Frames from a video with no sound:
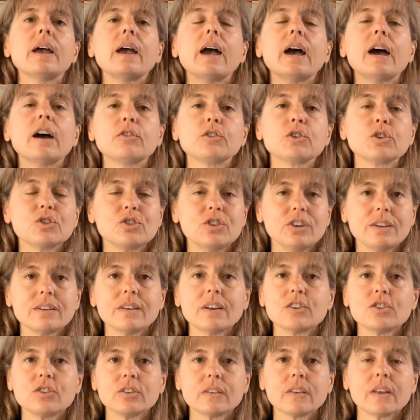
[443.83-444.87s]
after she
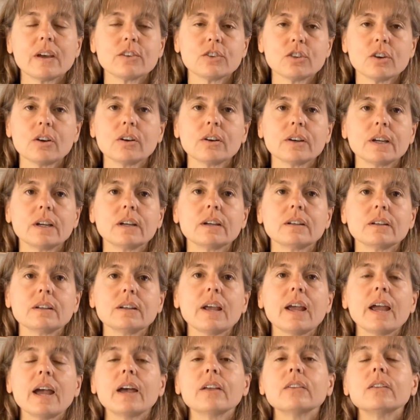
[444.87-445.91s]
touches that target,
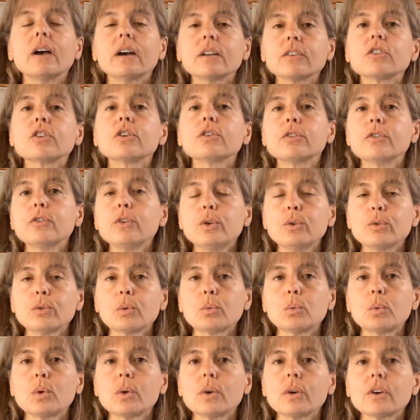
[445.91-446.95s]
and that's her food
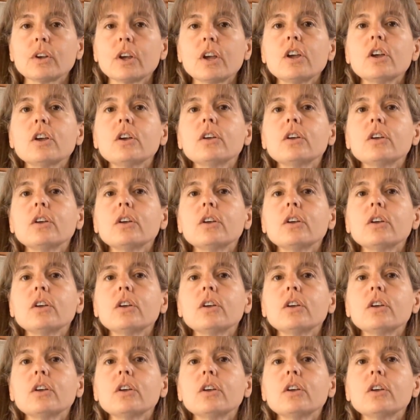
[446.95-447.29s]
reward.